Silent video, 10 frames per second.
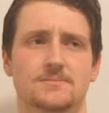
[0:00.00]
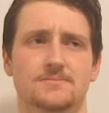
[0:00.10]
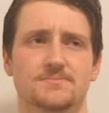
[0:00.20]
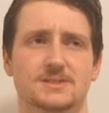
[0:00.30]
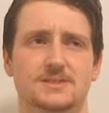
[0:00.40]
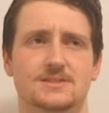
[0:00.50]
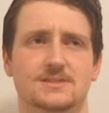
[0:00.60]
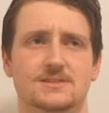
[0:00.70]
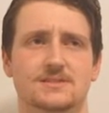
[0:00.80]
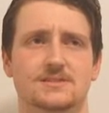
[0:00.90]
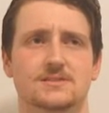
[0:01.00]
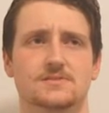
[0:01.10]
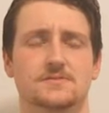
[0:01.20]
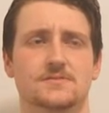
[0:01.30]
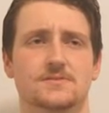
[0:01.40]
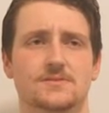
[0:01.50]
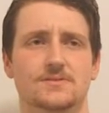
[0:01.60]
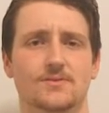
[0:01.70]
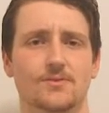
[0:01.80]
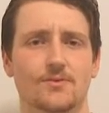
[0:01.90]
But
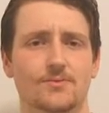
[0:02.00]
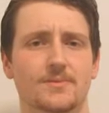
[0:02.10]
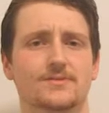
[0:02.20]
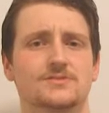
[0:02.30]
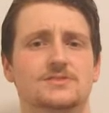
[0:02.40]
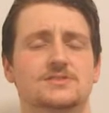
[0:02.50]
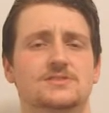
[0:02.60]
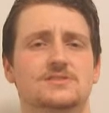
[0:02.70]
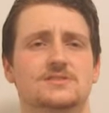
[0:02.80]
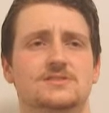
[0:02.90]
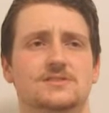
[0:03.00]
almost